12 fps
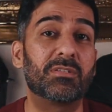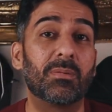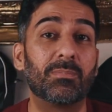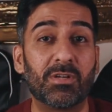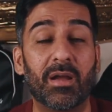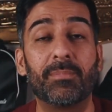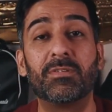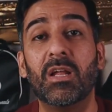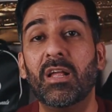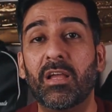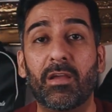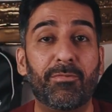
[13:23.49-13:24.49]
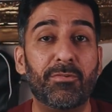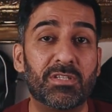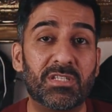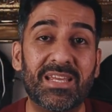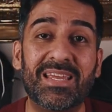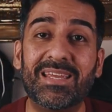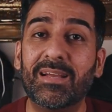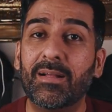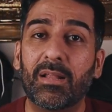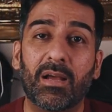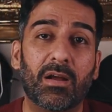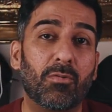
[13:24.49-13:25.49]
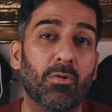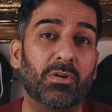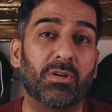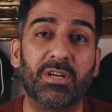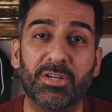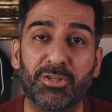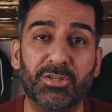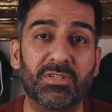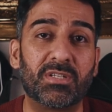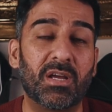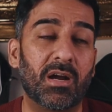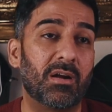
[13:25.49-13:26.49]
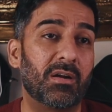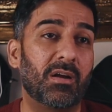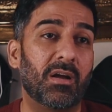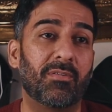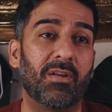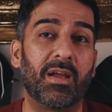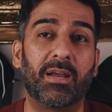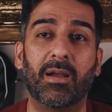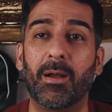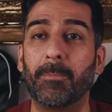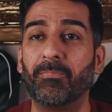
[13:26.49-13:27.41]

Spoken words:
Sometimes if you see road conditions are kind of like